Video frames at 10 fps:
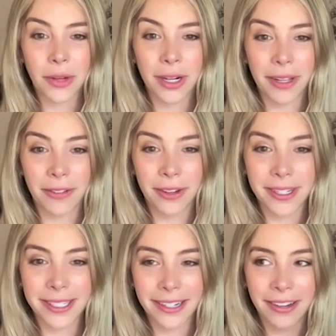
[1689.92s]
What am I
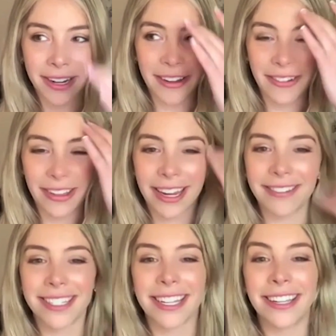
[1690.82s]
focusing on now? Well, I
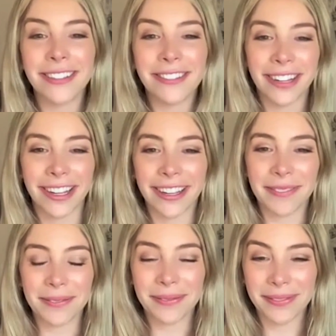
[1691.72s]
have to tell you,
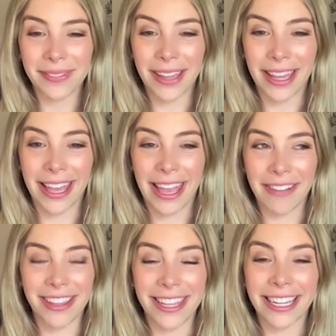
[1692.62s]

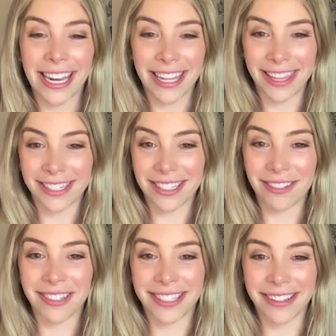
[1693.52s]
everything and anything to
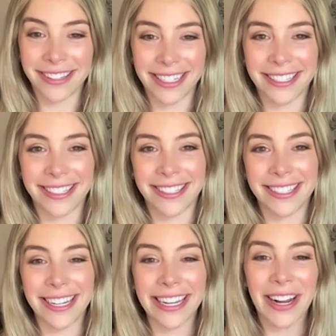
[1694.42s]
do with Celsius
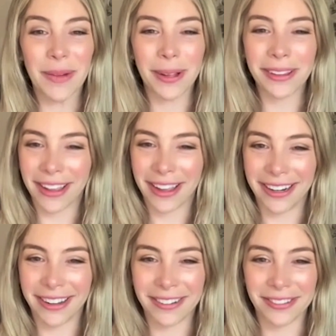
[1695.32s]
has taken up a
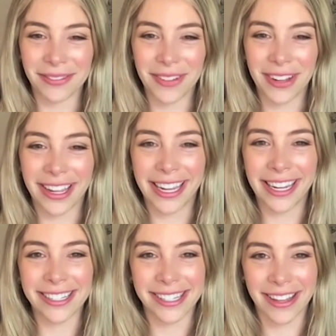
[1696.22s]
lot of
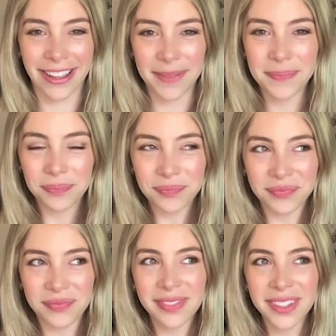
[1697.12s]
my time.
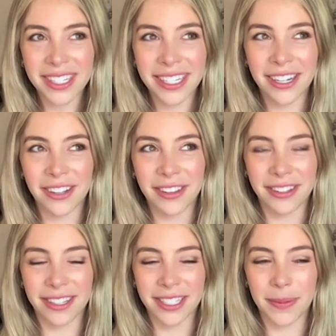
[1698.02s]

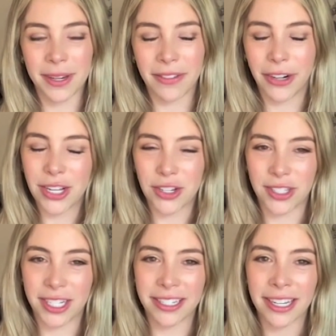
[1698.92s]
It's been a very
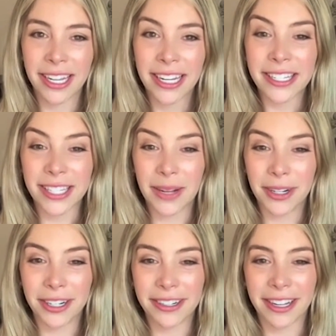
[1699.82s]
interesting
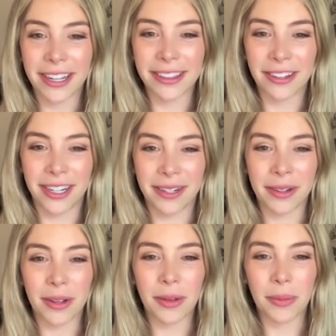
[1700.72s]
summer,
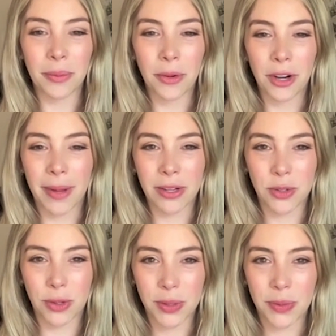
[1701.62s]
learning more about
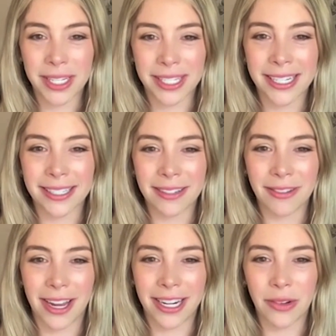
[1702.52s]
short squeezes and
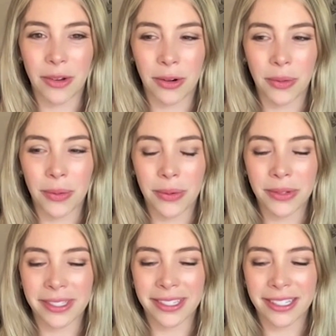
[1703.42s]
writing
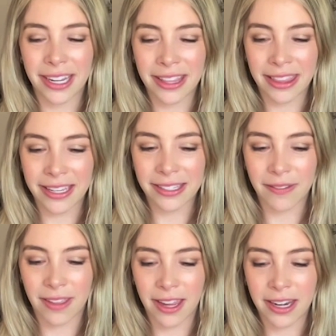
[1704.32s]
articles and things
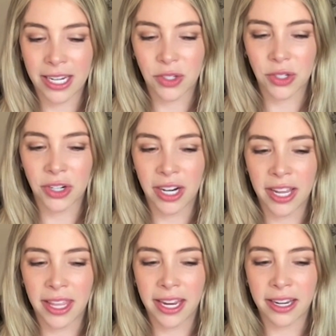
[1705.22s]
of that nature.
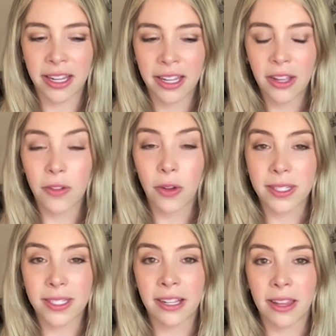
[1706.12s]
And then
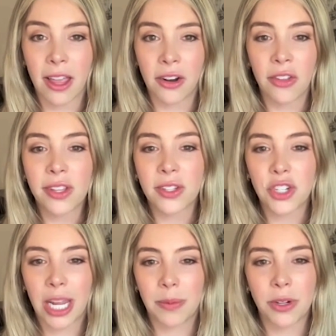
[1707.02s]
focusing a lot on this
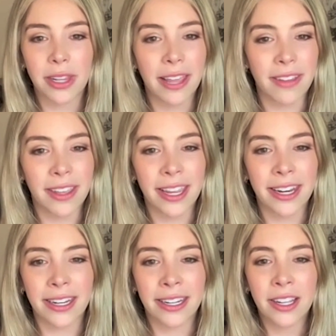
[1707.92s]
chapter
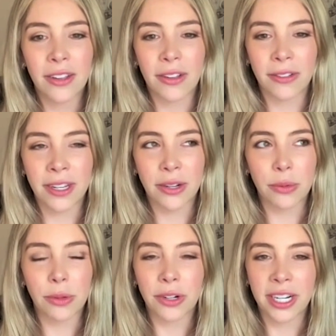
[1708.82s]
11 and,
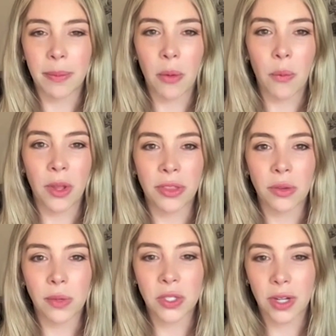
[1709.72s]
learning about what the
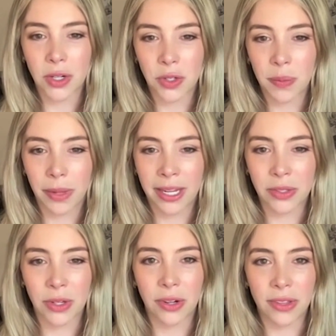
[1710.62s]
restructuring
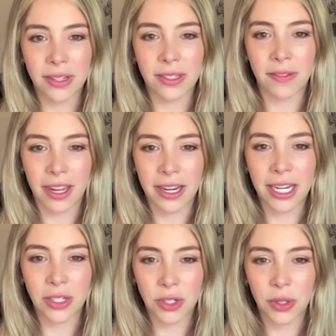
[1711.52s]
plans are, things of that
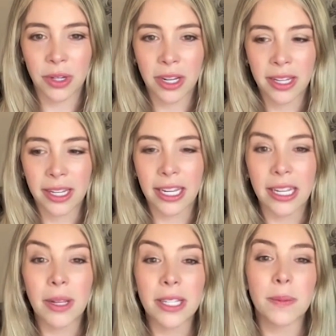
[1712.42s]
nature.
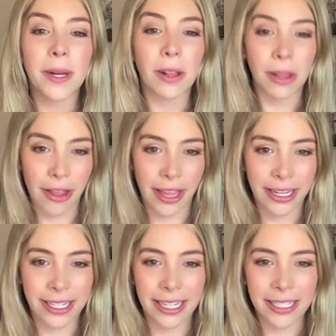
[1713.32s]
It's been a lot.
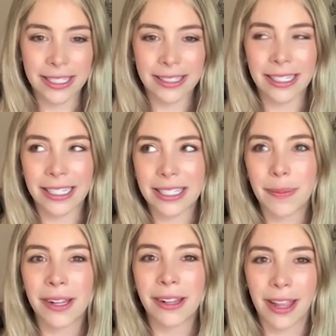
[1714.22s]
It's
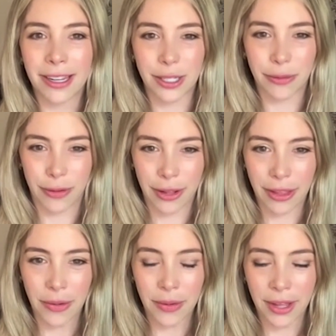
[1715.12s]
been a lot to
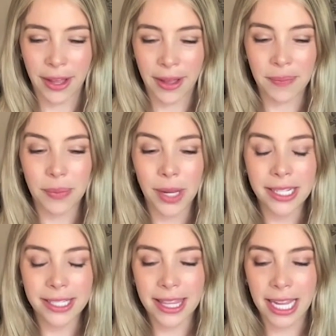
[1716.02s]
follow. But
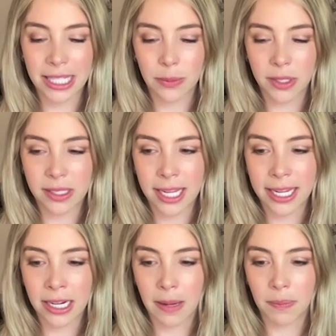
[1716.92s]
I'd say that's what's
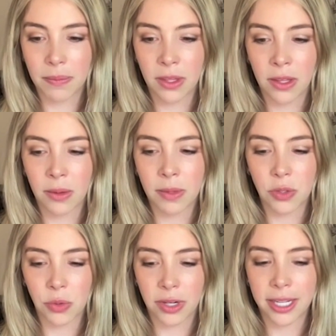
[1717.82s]
taken up the
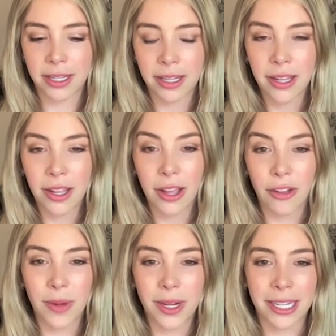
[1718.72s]
majority
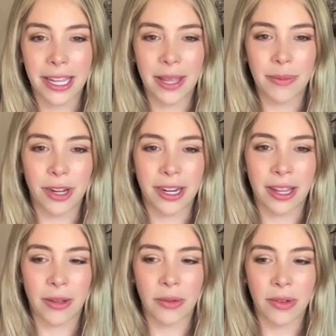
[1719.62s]
of my time right
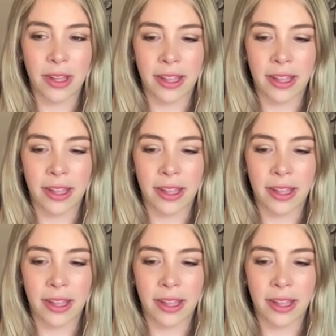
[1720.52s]
now.